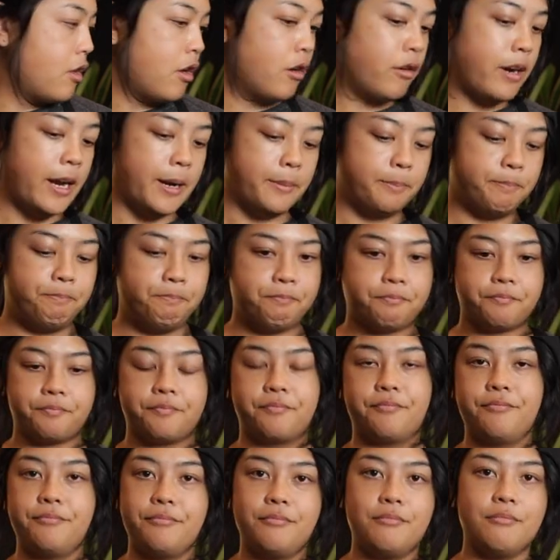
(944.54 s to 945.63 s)
All right.
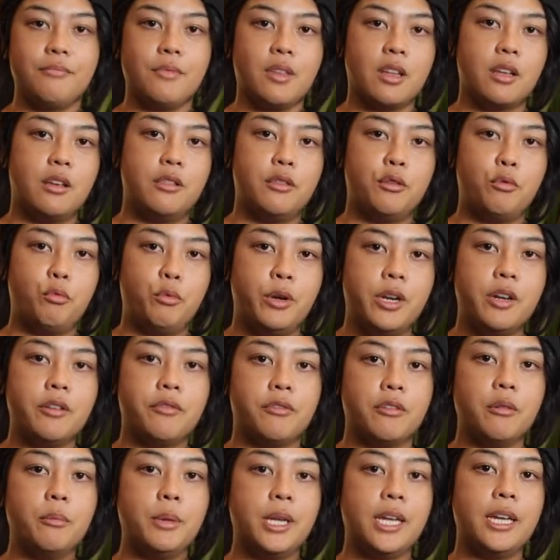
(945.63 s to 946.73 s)
The winner
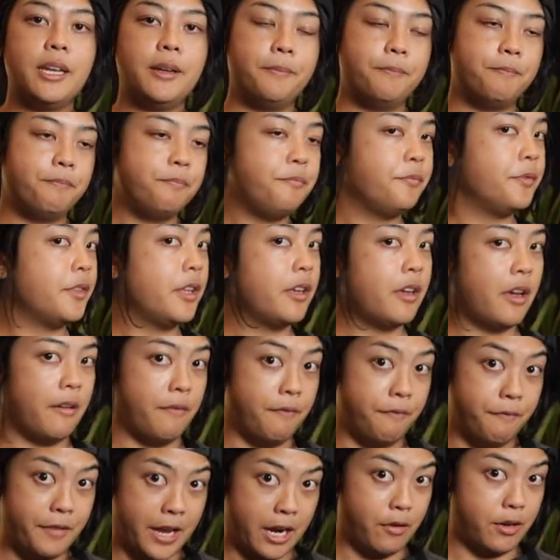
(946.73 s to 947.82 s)
for me, a
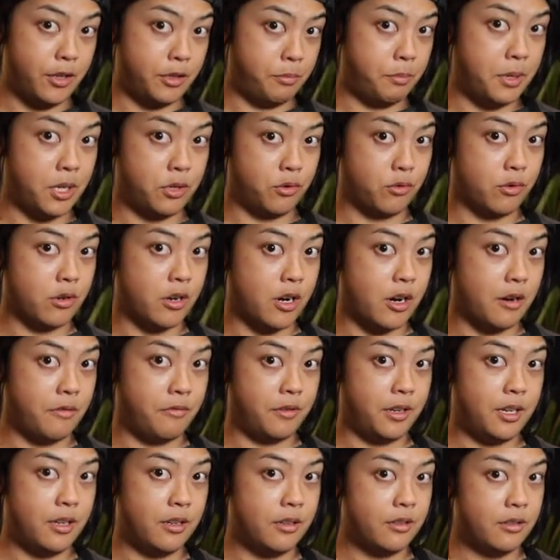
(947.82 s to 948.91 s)
very special
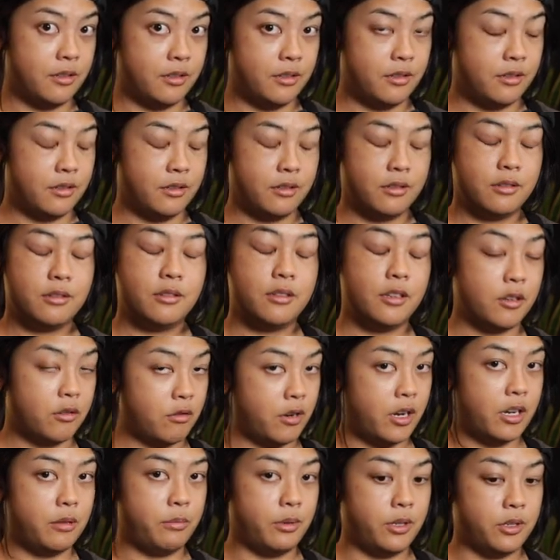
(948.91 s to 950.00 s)
coffee,
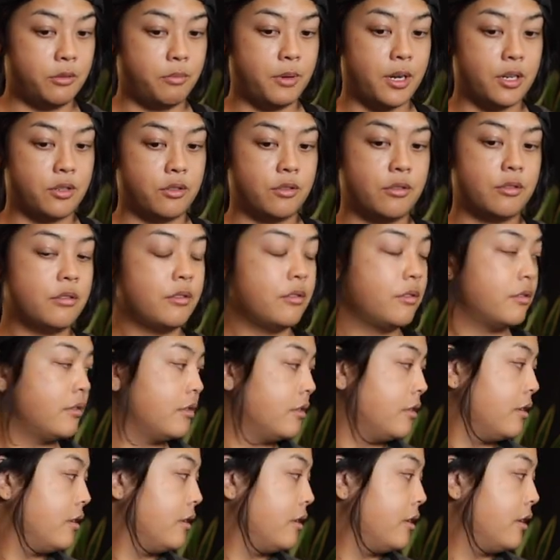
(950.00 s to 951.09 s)
incredibly special,
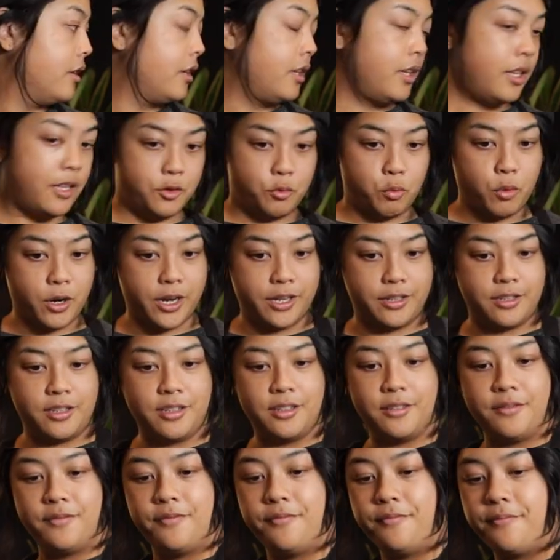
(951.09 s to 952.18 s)
is what?